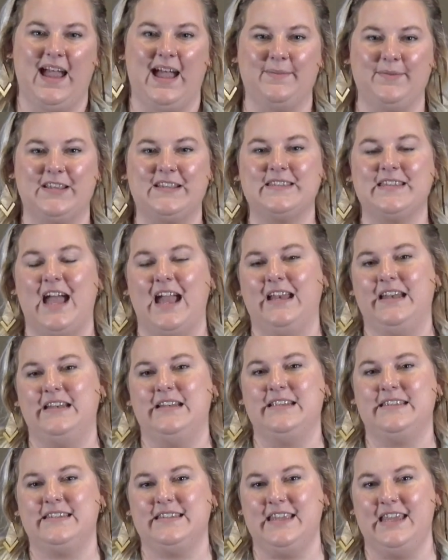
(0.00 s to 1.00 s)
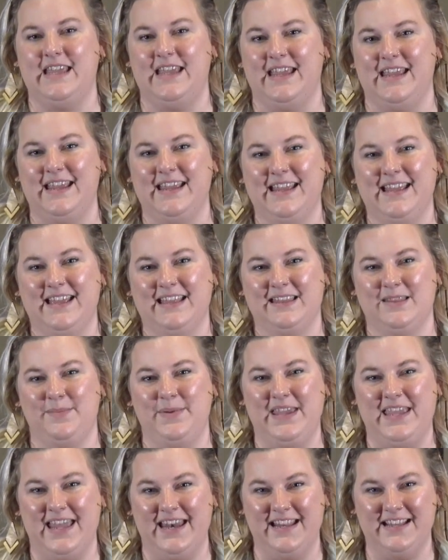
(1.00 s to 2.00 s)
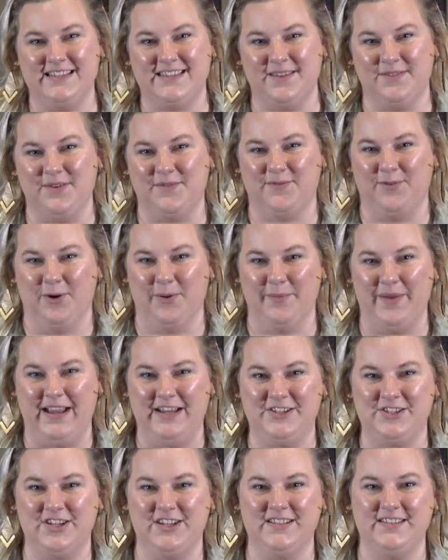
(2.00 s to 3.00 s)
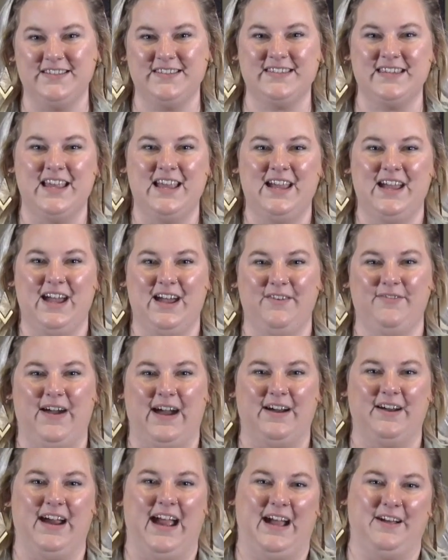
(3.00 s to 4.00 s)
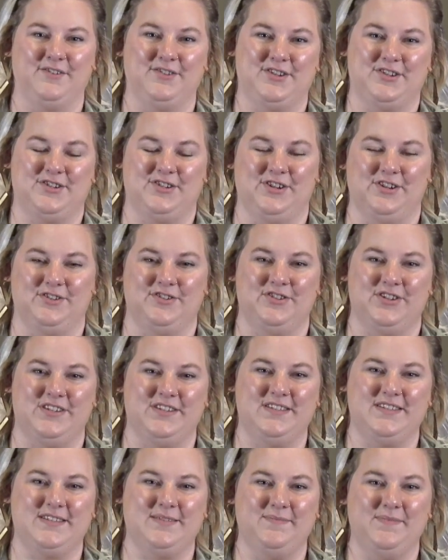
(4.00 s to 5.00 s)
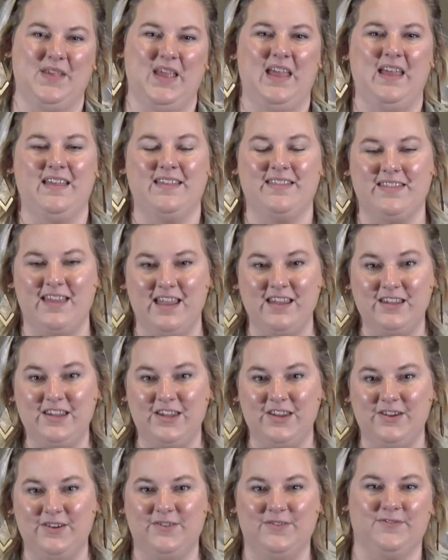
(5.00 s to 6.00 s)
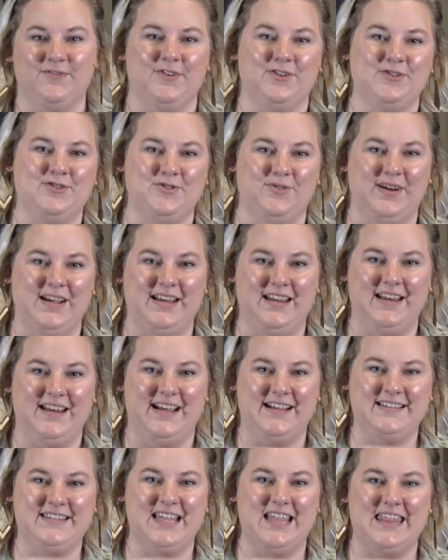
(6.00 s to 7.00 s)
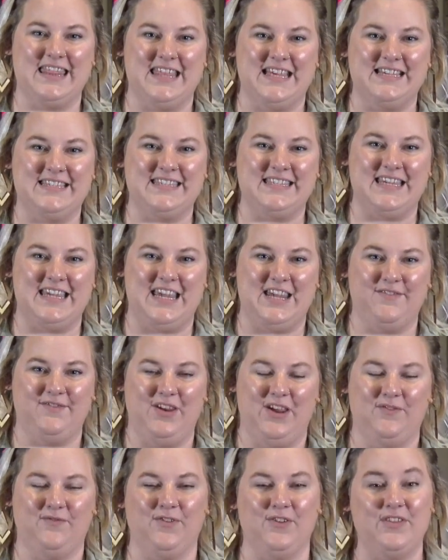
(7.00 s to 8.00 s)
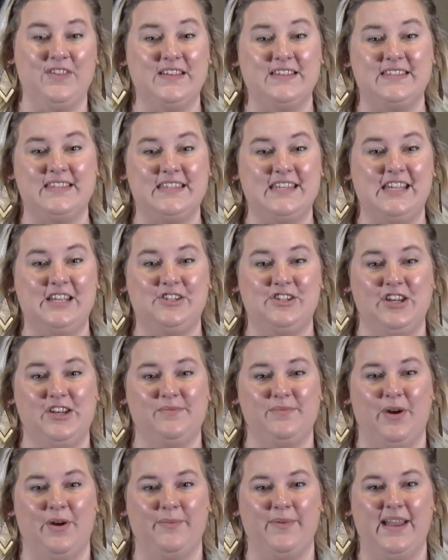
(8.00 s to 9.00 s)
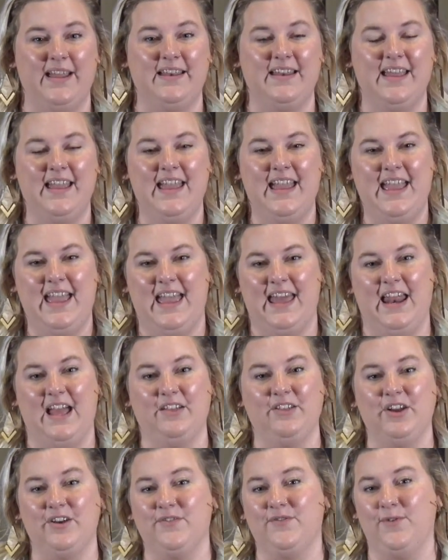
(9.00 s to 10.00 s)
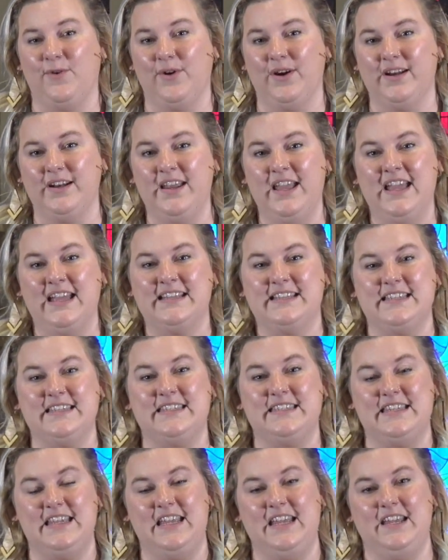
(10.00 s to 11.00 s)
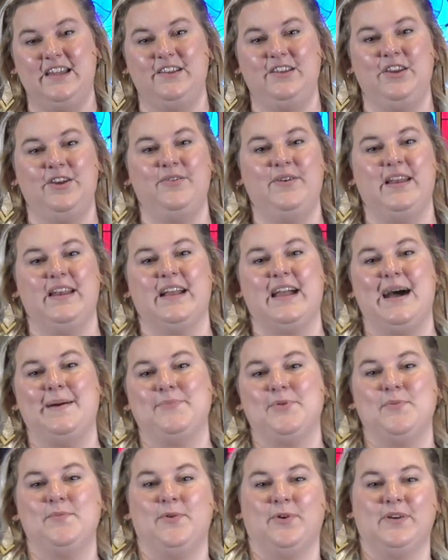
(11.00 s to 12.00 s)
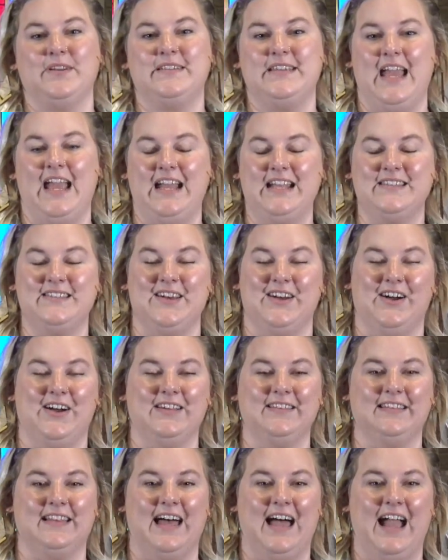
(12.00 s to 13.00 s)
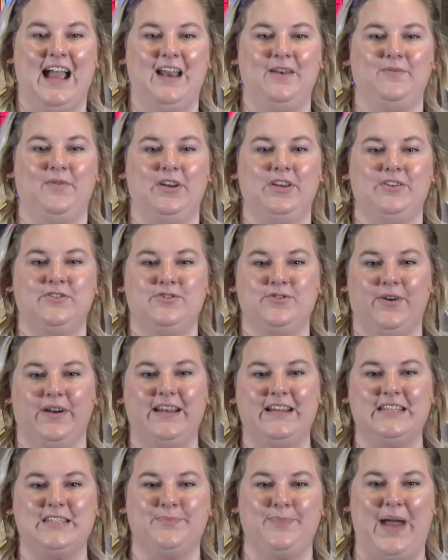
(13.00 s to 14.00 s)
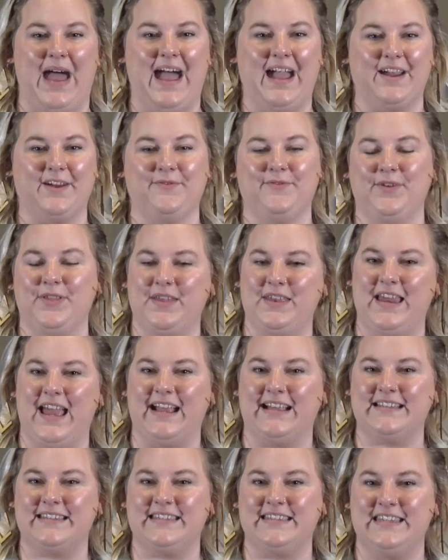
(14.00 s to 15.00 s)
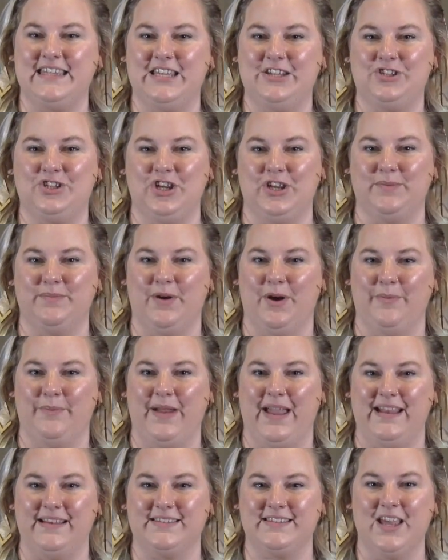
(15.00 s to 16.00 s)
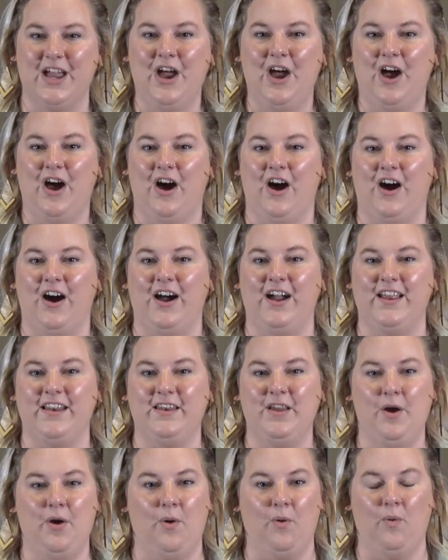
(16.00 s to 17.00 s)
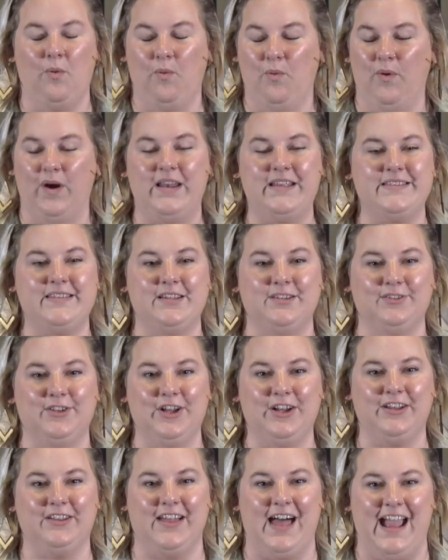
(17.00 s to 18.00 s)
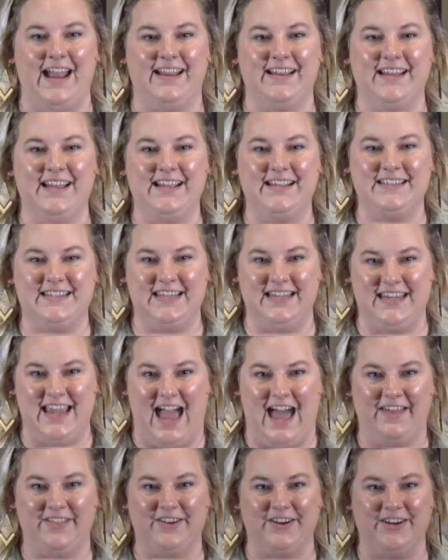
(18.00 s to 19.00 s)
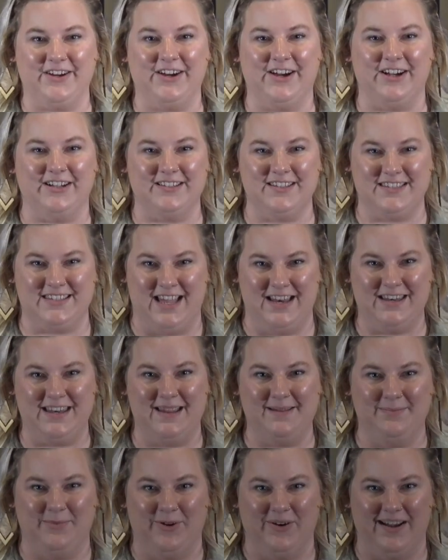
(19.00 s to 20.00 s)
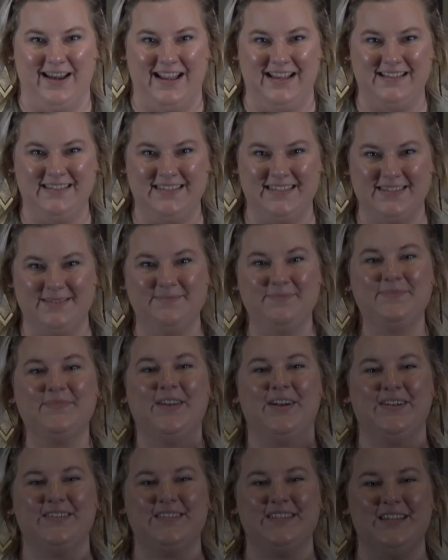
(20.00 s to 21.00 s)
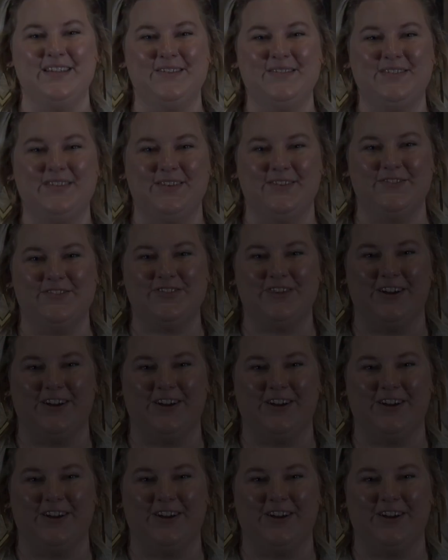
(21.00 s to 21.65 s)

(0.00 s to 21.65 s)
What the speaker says: I'm excited to see the beginnings of the formations of our house churches. Thank you for joining us this evening for this teaching moment. And I look forward to seeing you in a couple more days online when you join us back for the next teaching moment on what does it look like to gather on Sunday mornings. I'll see you soon,